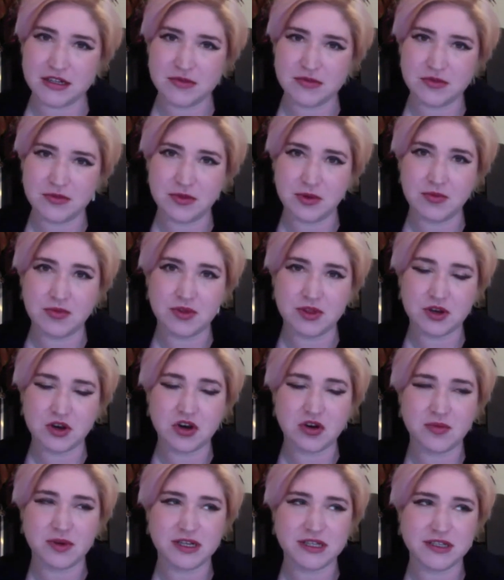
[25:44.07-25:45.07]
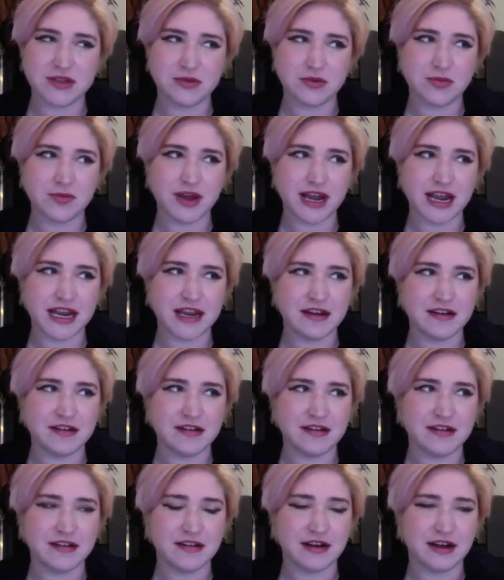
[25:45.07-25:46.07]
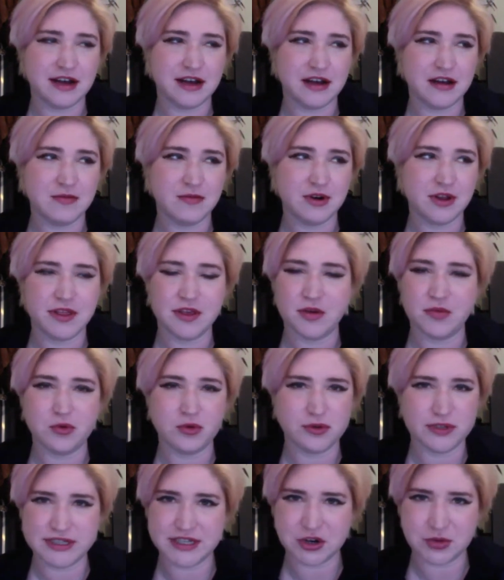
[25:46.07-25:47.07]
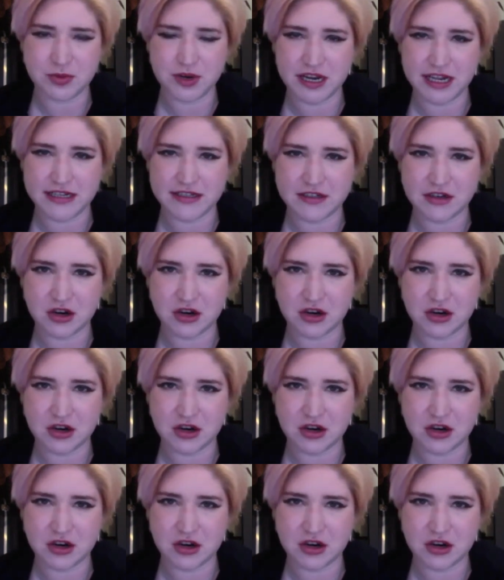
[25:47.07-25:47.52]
You remember the comments that were made at one of the award ceremonies.